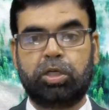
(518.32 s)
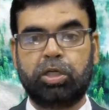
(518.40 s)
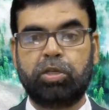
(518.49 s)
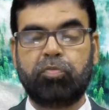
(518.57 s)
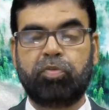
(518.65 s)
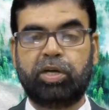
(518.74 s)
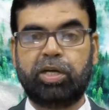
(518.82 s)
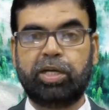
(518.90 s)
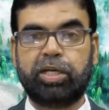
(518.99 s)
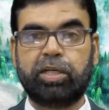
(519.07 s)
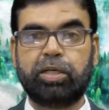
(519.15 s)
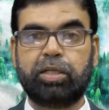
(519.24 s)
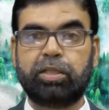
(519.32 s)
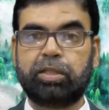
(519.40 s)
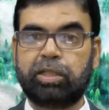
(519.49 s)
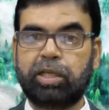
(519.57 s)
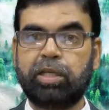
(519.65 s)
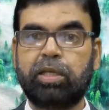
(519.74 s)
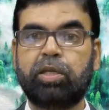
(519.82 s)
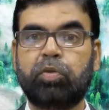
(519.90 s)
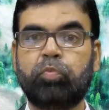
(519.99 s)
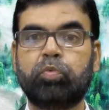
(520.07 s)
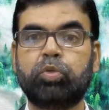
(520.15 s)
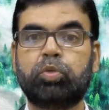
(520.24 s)
degree Fahrenheit, then
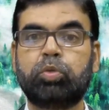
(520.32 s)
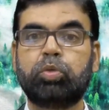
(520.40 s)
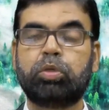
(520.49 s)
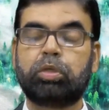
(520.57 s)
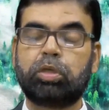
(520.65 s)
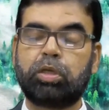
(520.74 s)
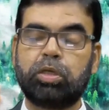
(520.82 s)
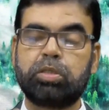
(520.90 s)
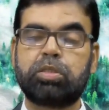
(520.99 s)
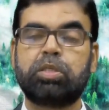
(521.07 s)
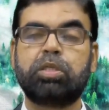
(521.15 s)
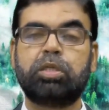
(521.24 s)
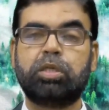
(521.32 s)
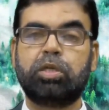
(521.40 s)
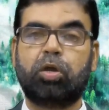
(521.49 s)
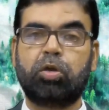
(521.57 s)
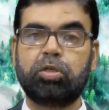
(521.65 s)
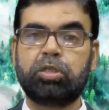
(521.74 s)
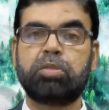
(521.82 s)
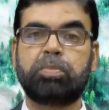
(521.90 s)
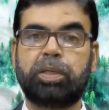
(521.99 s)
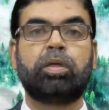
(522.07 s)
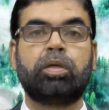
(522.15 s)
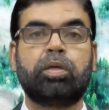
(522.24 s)
we should consider or
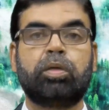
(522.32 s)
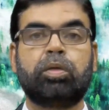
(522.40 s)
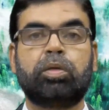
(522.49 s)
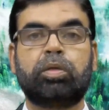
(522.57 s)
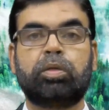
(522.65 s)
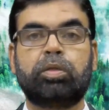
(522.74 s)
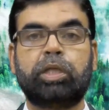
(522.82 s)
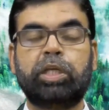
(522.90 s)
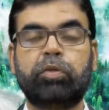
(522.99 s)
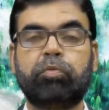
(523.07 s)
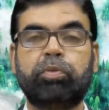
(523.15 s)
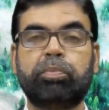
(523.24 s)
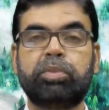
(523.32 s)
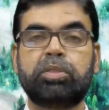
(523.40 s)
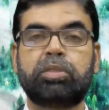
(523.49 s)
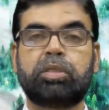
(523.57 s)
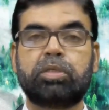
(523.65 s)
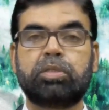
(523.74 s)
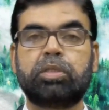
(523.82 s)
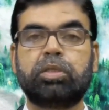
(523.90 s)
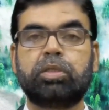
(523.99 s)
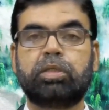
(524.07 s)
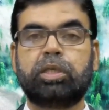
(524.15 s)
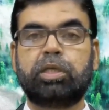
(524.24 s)
suspect. Then we must
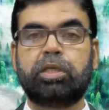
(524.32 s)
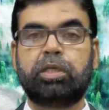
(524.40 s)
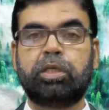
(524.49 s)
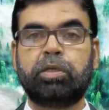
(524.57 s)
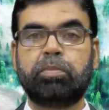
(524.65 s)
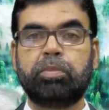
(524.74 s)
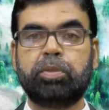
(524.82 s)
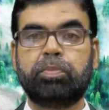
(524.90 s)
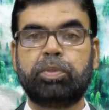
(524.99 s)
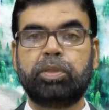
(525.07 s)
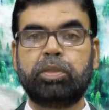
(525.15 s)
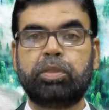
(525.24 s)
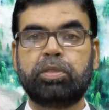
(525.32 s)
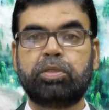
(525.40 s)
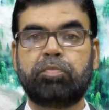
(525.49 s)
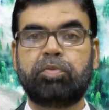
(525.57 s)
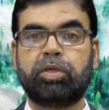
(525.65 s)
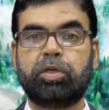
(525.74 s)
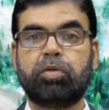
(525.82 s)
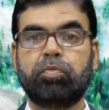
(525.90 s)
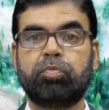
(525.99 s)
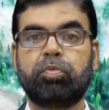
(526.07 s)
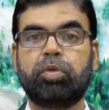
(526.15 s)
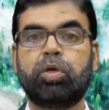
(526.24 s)
consider that he might be the sufferer
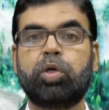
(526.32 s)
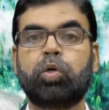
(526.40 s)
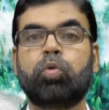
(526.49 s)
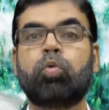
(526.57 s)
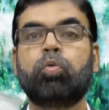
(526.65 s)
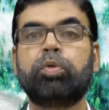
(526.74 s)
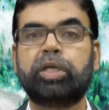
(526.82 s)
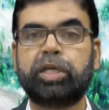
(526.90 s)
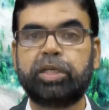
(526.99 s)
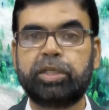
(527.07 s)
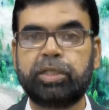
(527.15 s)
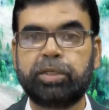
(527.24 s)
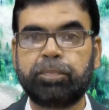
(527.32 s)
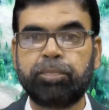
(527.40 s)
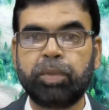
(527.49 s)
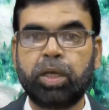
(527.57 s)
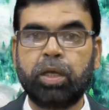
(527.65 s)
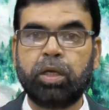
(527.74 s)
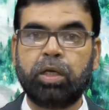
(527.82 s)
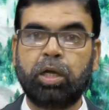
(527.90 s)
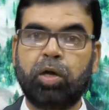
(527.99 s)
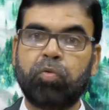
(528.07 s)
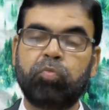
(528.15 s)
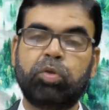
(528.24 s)
of COVID-19.
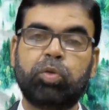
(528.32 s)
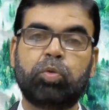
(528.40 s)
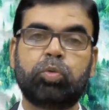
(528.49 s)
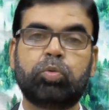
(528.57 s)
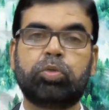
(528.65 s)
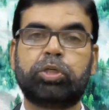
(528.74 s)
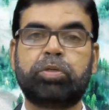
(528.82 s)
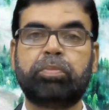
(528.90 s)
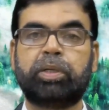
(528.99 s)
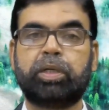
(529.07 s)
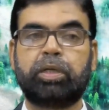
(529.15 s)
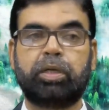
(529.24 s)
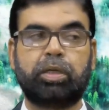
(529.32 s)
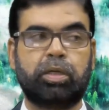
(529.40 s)
Now we'll go to treatment.